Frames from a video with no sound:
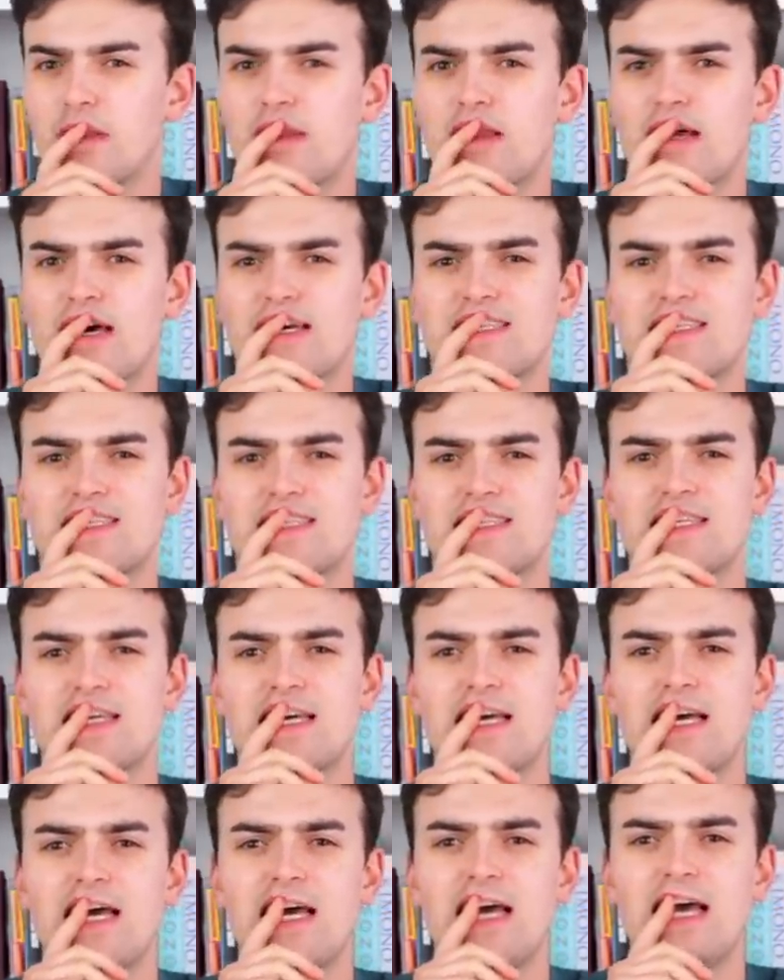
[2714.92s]
plus
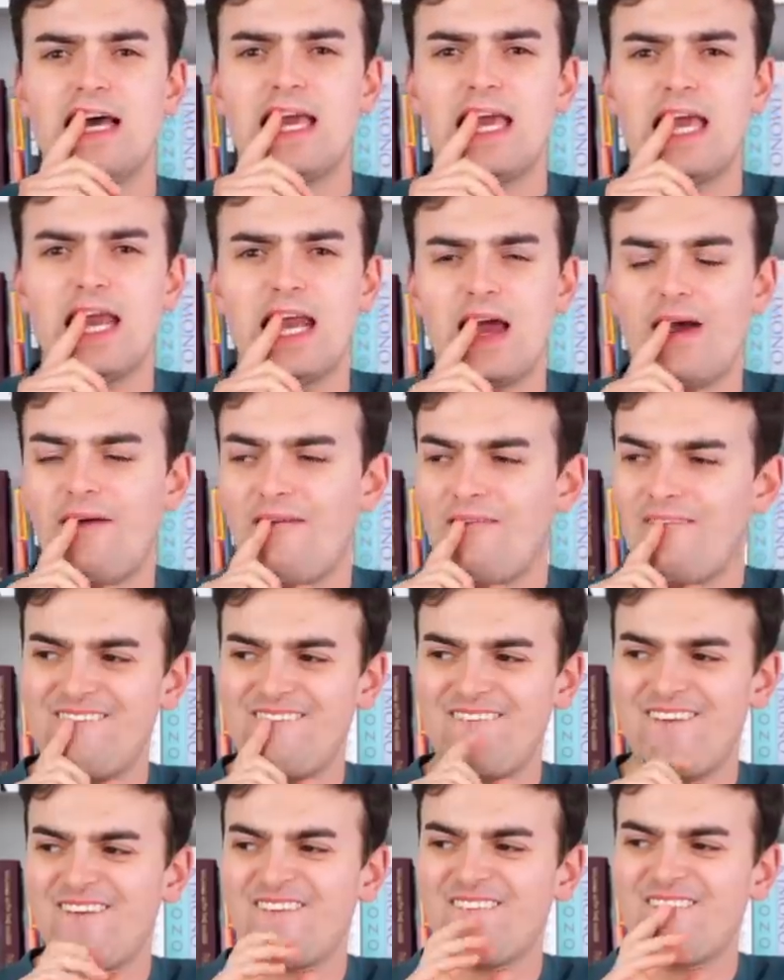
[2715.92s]
you know,
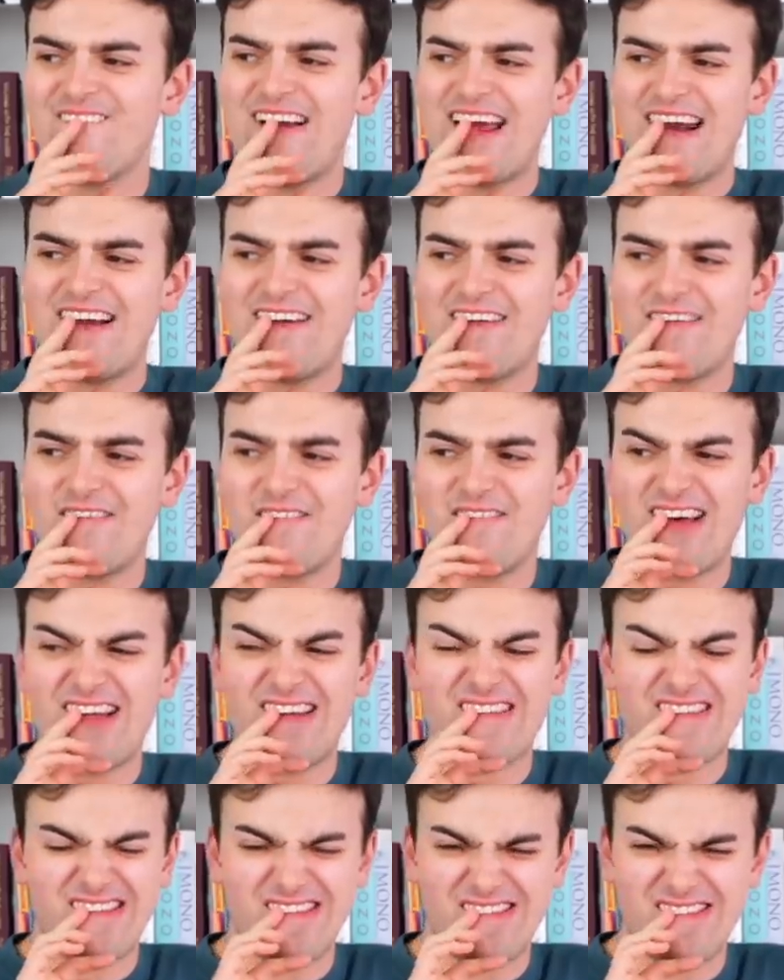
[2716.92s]
the sweater or
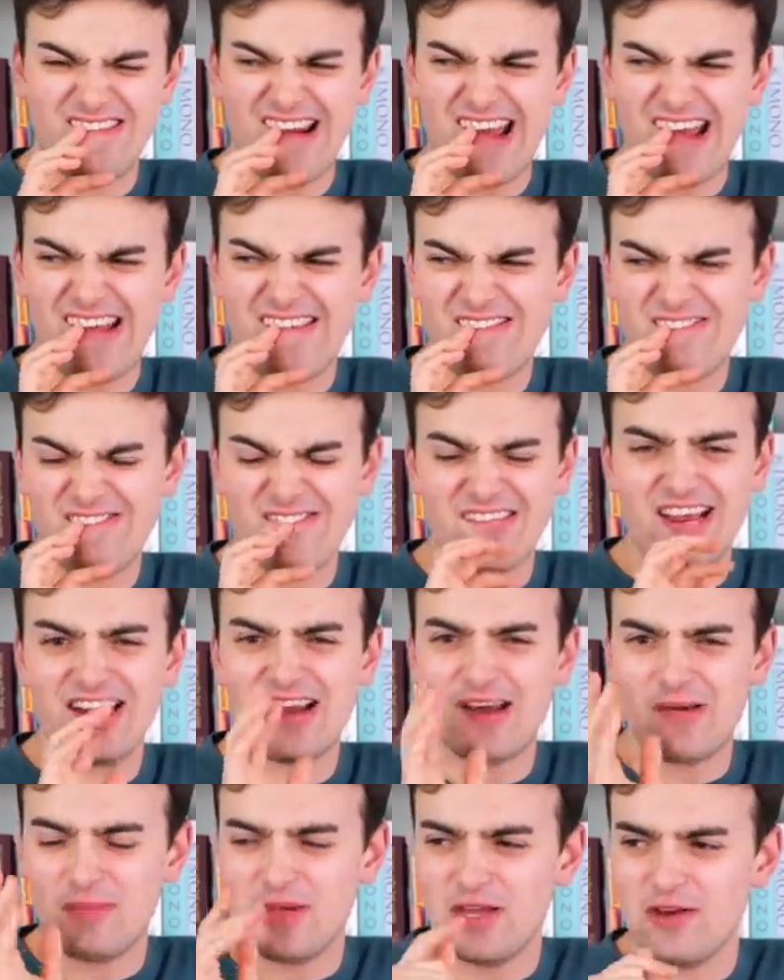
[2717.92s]
plusher dress might
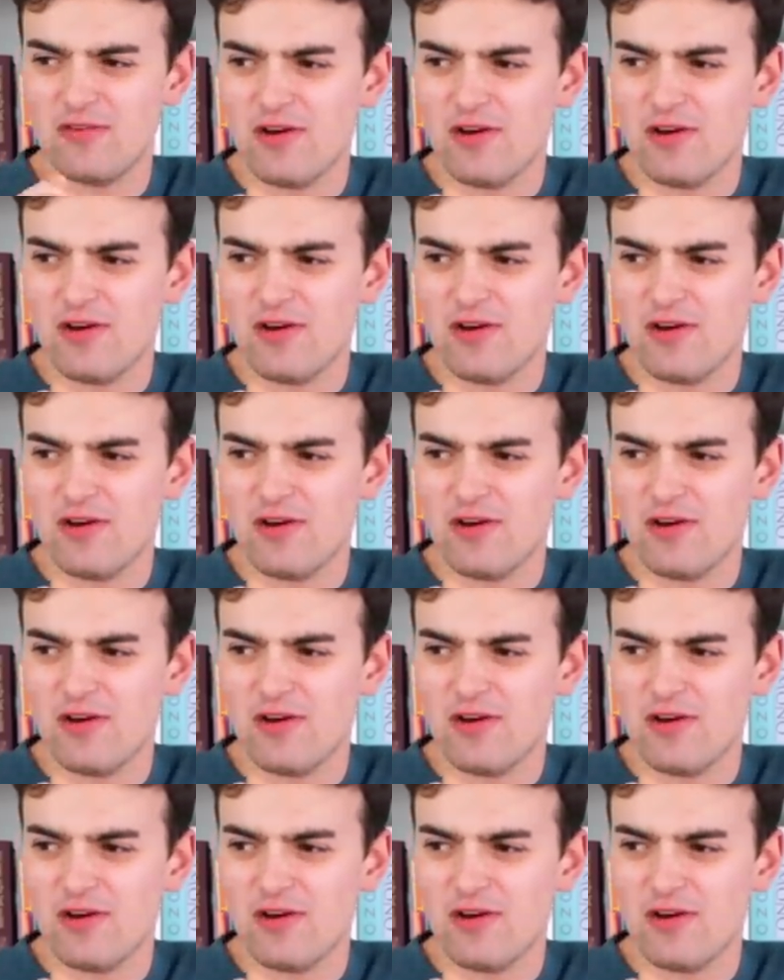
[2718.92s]
not be